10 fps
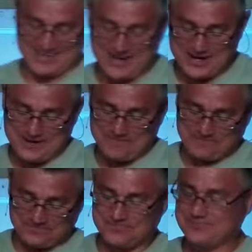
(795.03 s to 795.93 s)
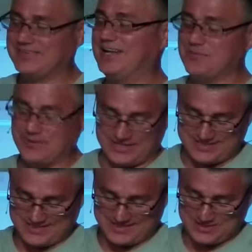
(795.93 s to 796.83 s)
Um,
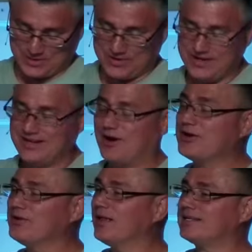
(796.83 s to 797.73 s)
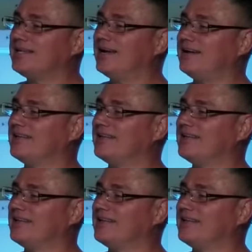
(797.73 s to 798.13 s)
anyways, so are you like that?